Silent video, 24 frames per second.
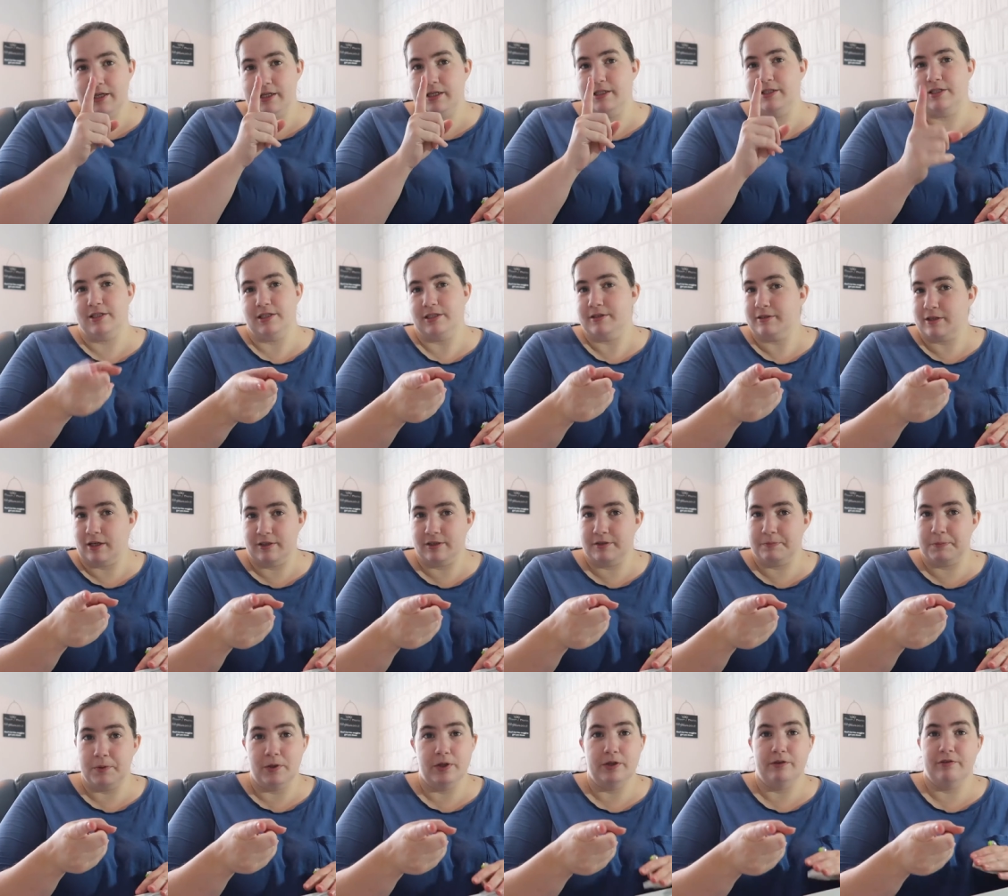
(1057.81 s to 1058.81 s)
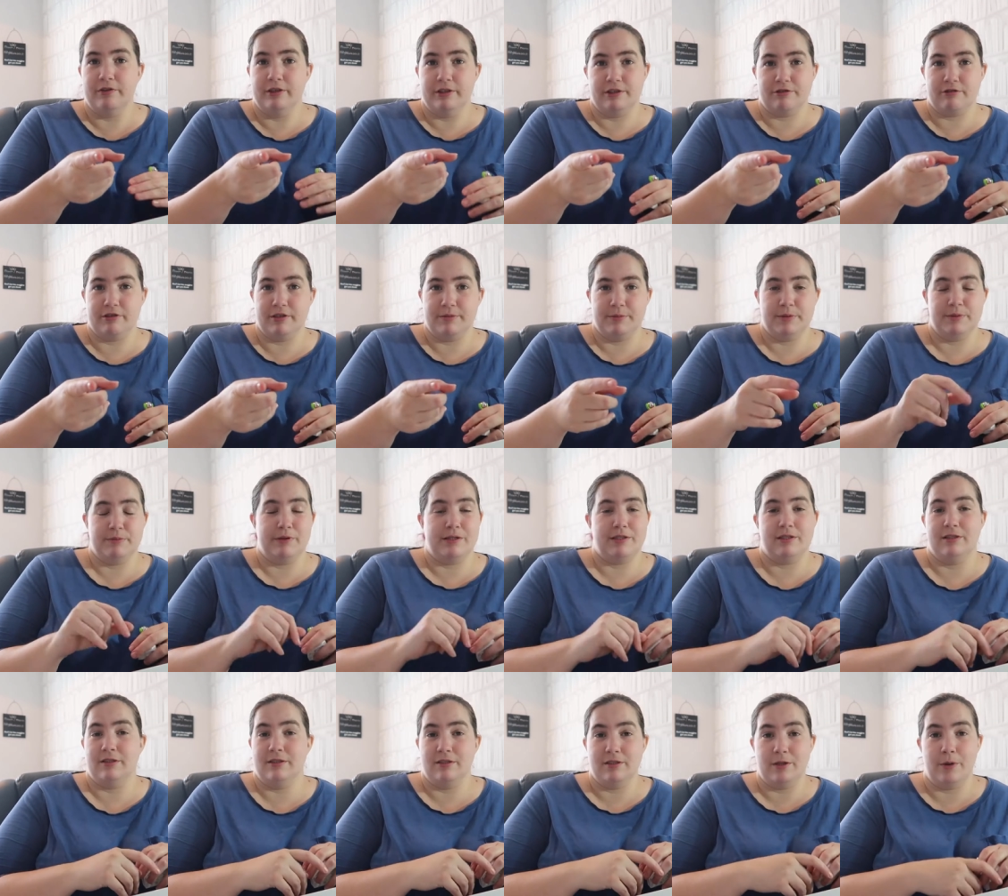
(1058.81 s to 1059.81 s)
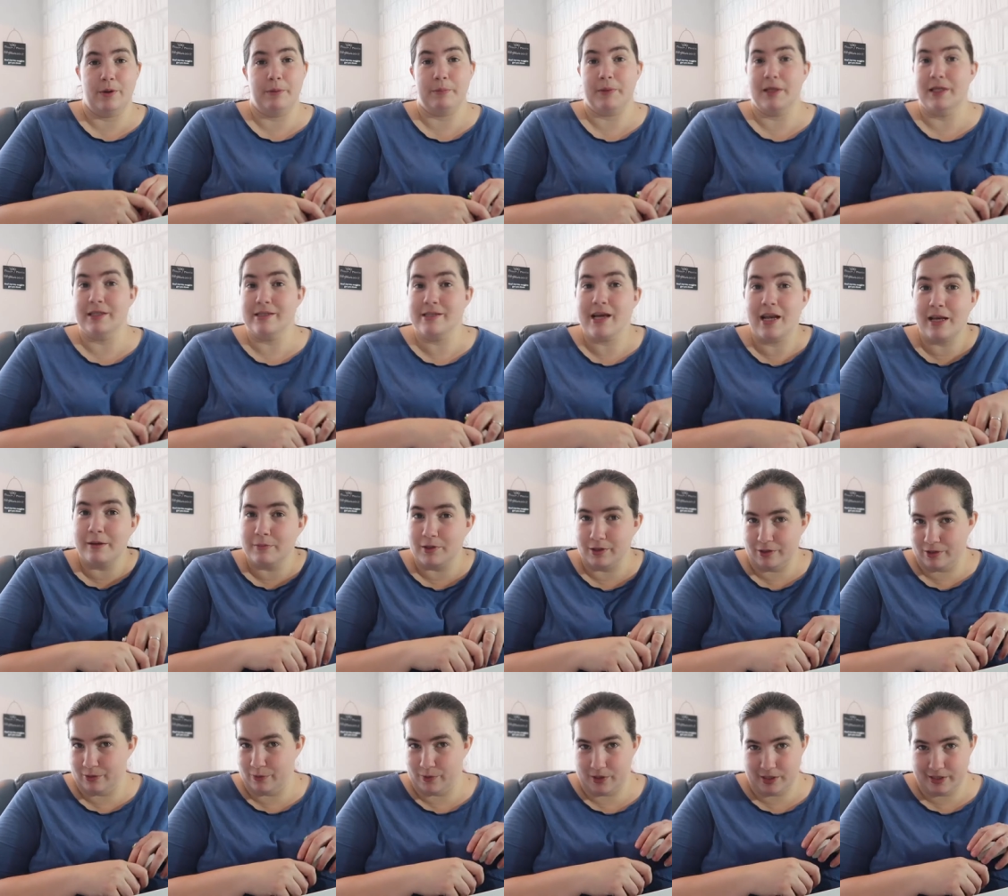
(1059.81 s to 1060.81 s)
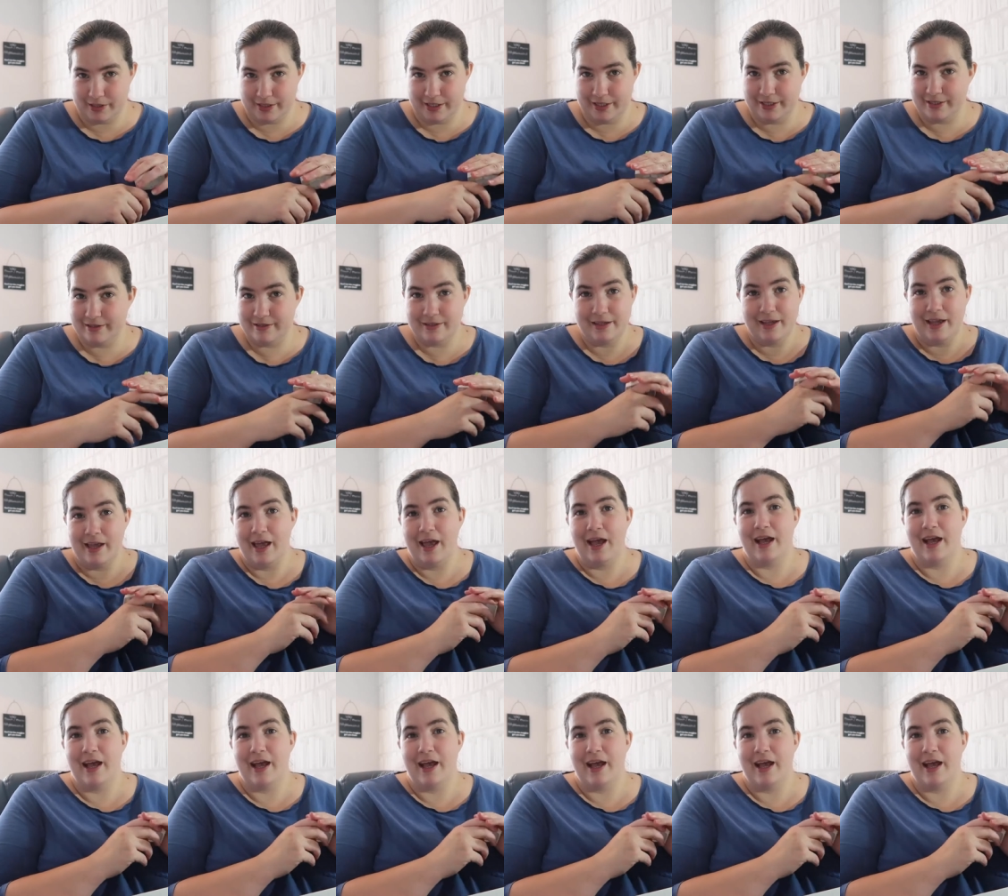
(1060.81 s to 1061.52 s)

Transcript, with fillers: he's just got spoilt for his Christmas present so I'm going to tell him not to watch this